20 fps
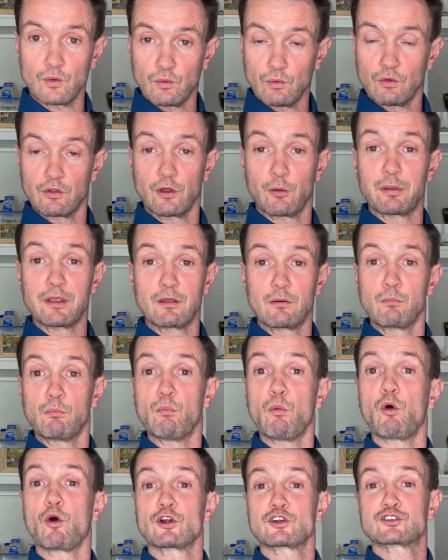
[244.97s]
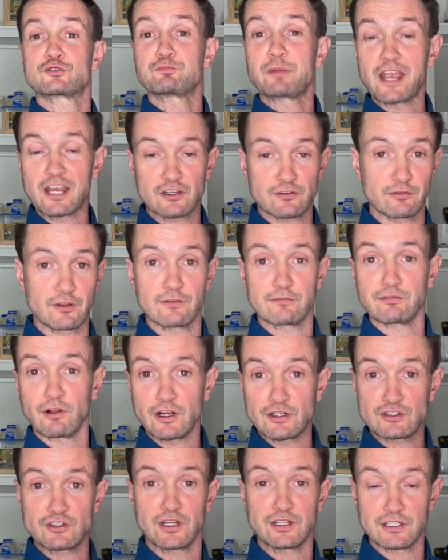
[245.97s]
there'll be more space for the
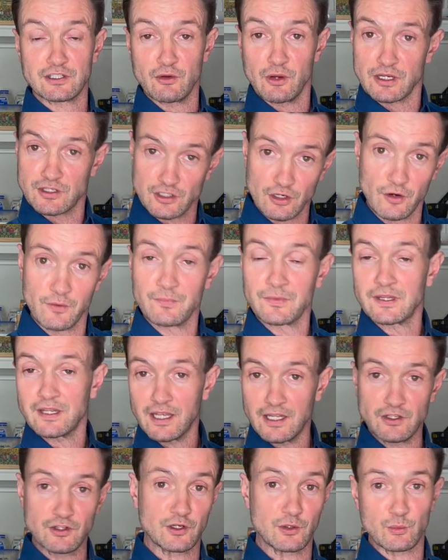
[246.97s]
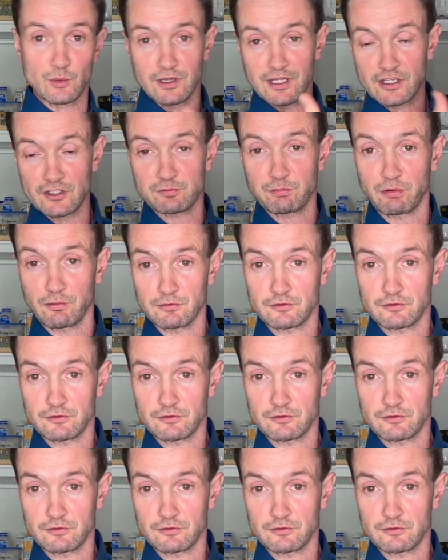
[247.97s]
phlogiston to go into, and you can release